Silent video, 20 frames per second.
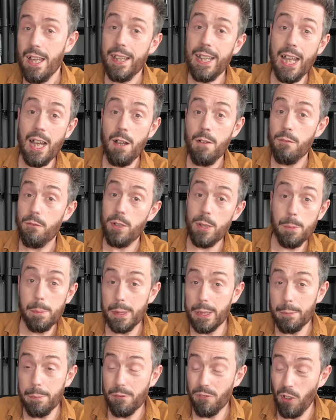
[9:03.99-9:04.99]
Now,
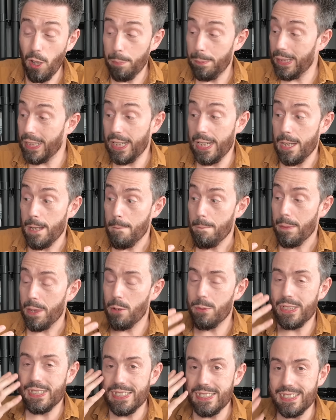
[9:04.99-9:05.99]
Philippity Floppity,
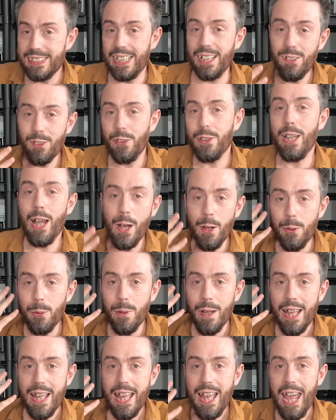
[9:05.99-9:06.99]
there is still
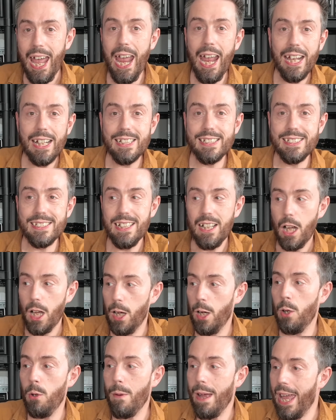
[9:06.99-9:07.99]
no Hex
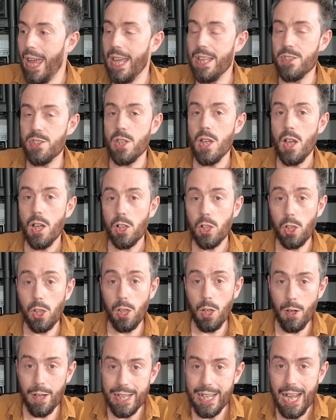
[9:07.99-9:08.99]
OS
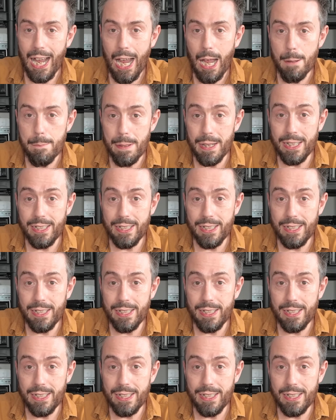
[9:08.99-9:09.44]
client app.